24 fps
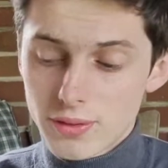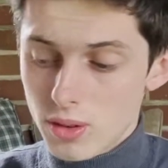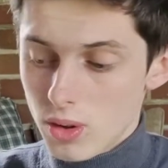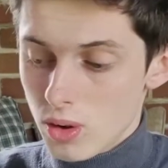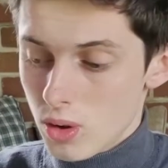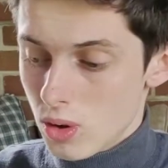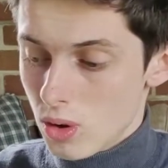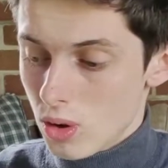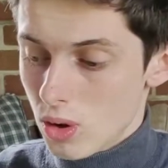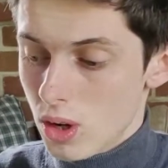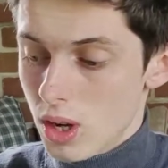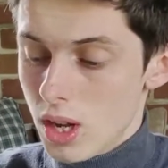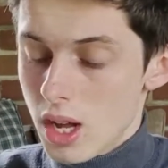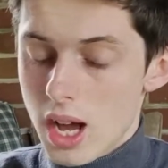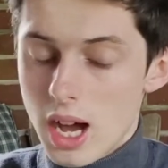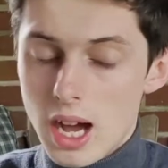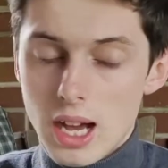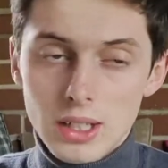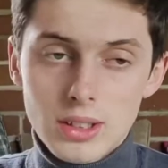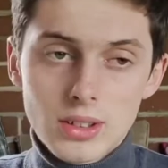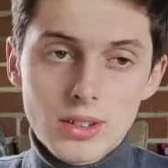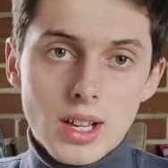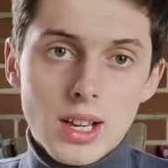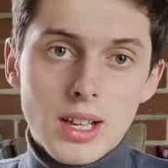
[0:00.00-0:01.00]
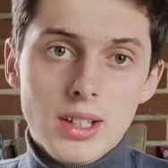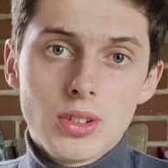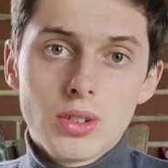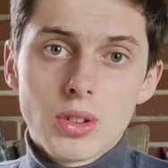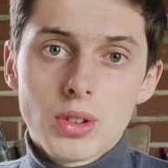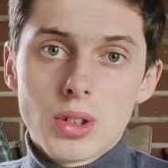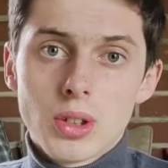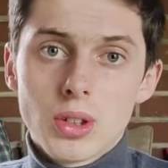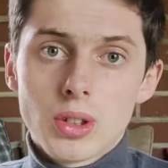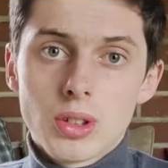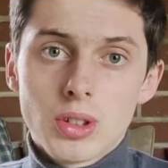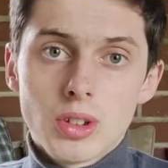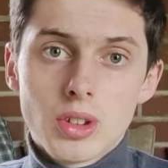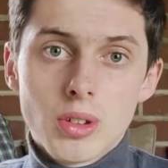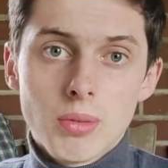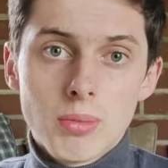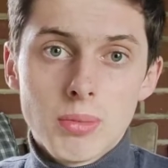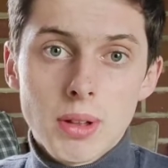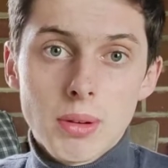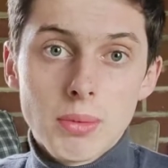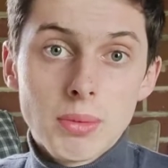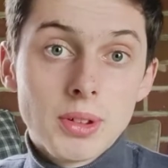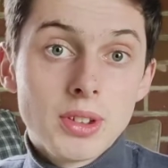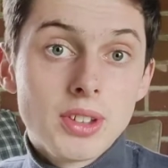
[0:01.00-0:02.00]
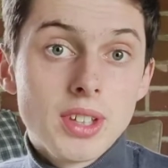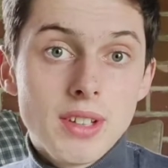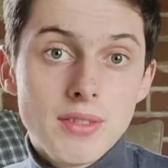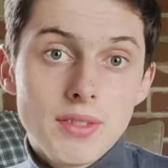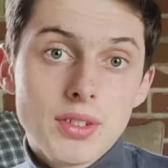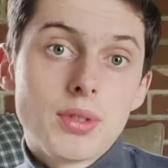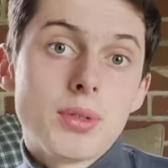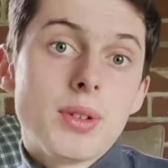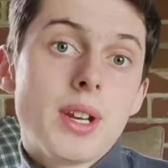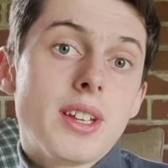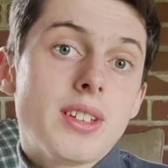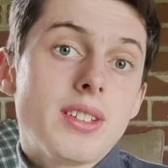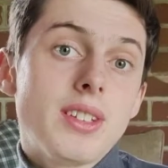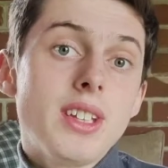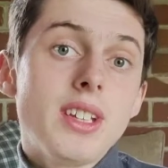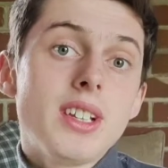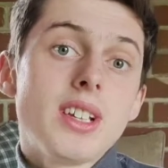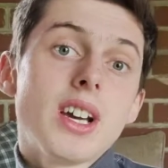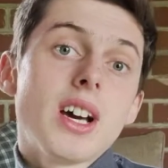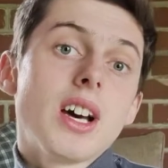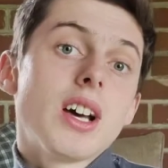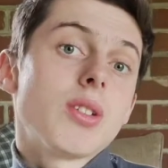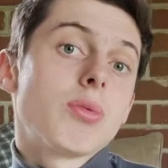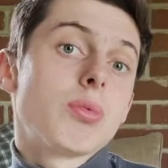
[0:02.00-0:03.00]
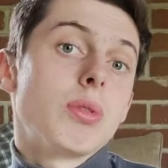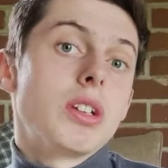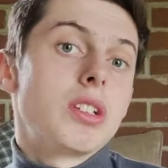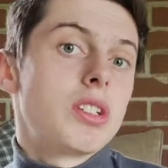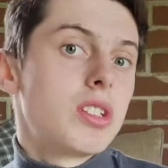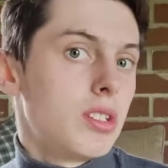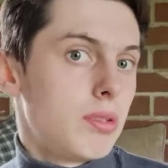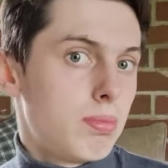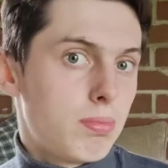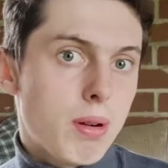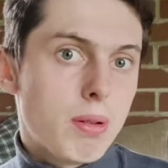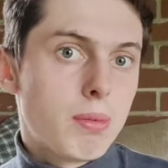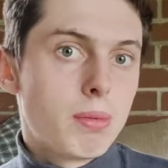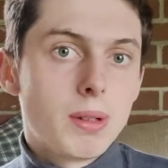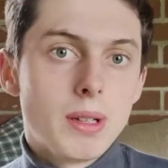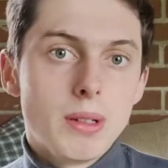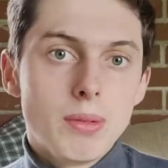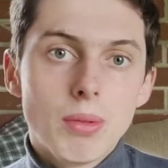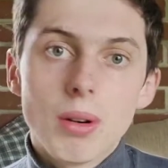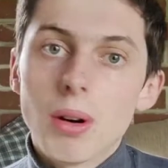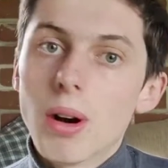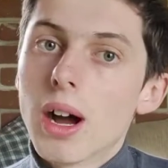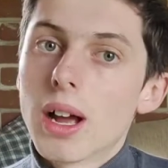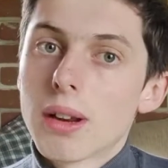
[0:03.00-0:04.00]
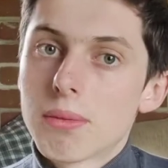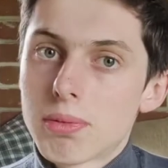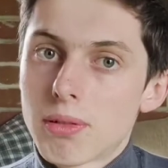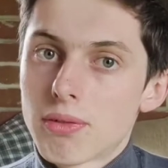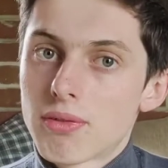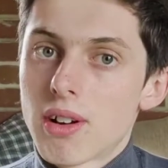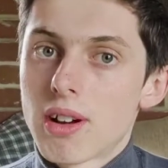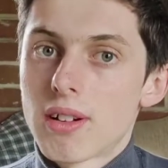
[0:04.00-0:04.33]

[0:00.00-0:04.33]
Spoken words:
or I took a look at some that will save it to an SD card, which is probably what I'd